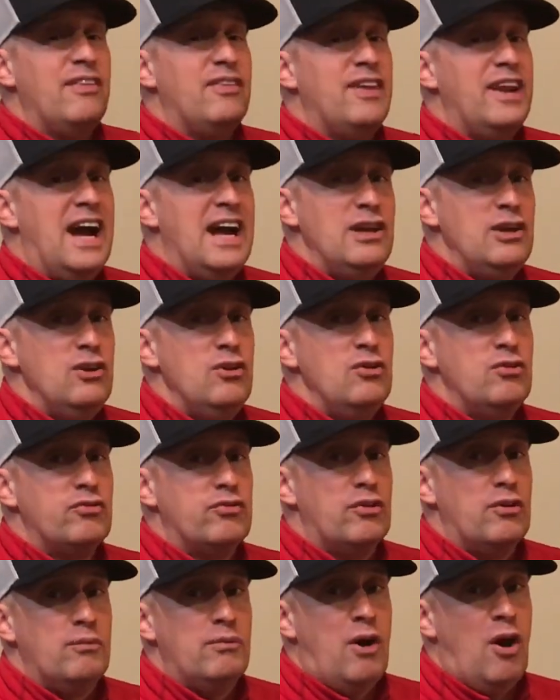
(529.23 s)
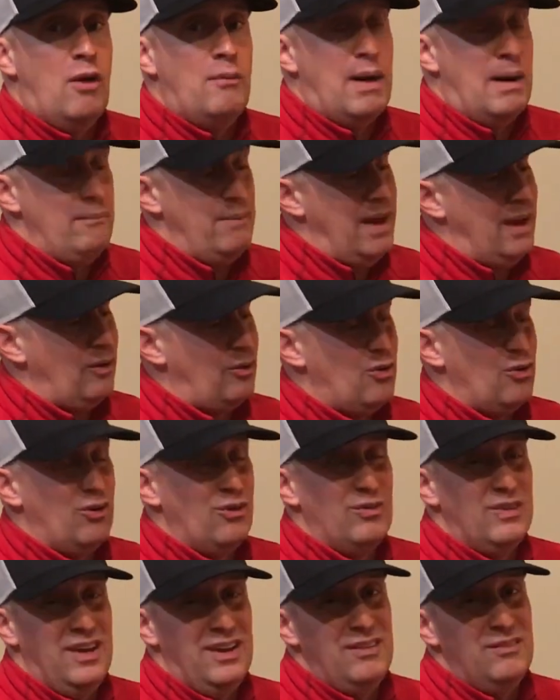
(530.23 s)
that I use for all my
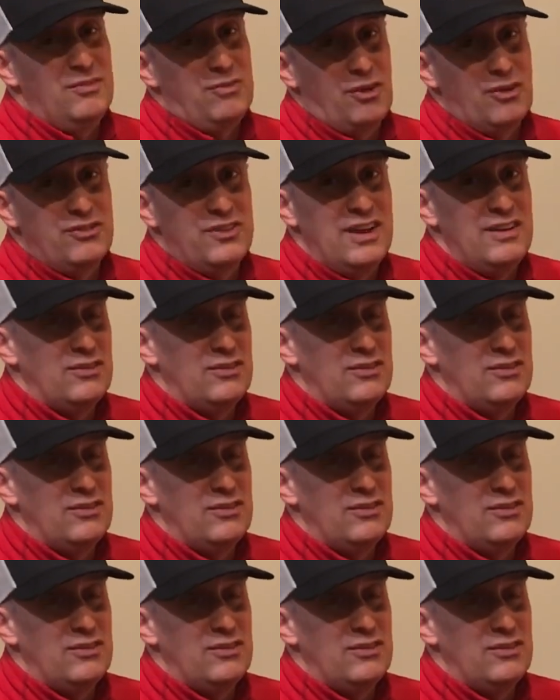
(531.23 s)
medical and first aid